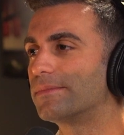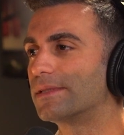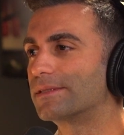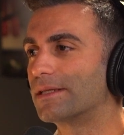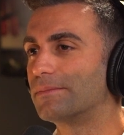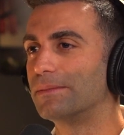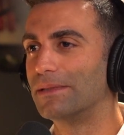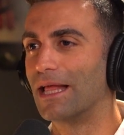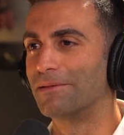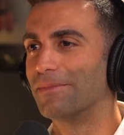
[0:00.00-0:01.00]
It's going to be
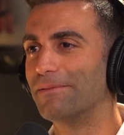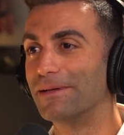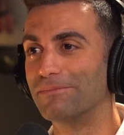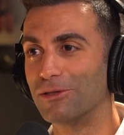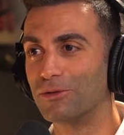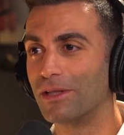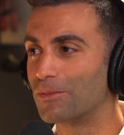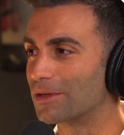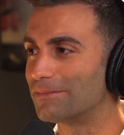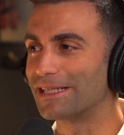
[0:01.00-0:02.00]
Bilal Muhammad Ballout,
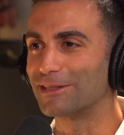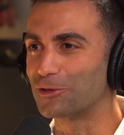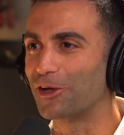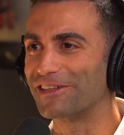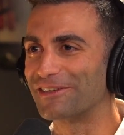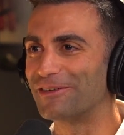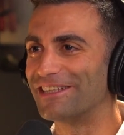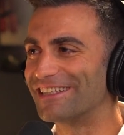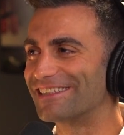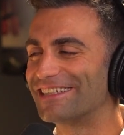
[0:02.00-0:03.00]
and we're going to be selling chocolate
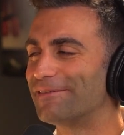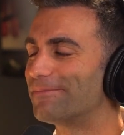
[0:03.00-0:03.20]
ingredients.